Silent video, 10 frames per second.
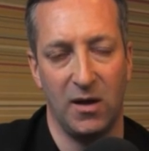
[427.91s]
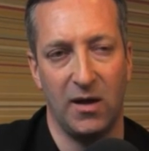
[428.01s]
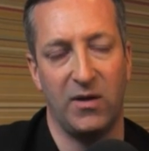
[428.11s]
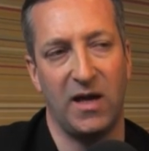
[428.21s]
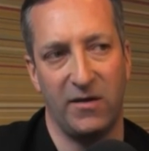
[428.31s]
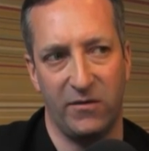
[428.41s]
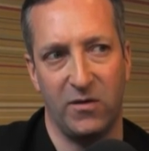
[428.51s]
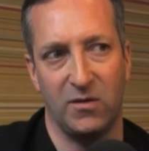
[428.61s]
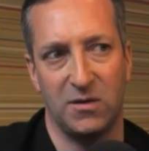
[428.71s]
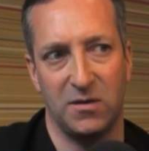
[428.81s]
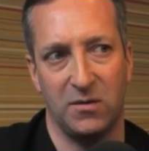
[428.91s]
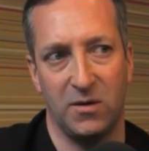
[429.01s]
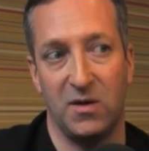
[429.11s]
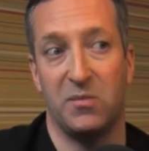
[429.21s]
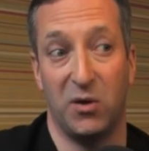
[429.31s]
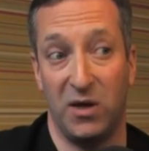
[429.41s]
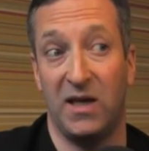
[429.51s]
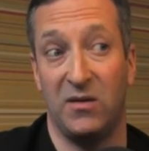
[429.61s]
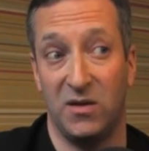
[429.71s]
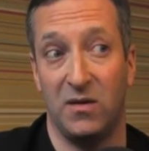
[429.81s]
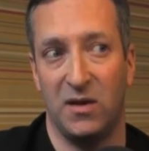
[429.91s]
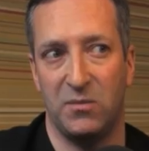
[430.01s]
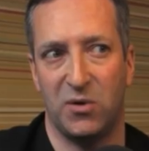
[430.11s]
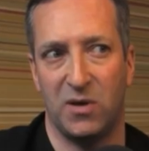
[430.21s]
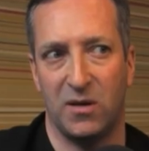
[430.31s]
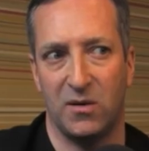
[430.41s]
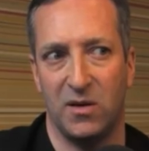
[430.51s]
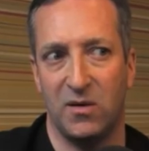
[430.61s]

and the effort that it's putting into these products.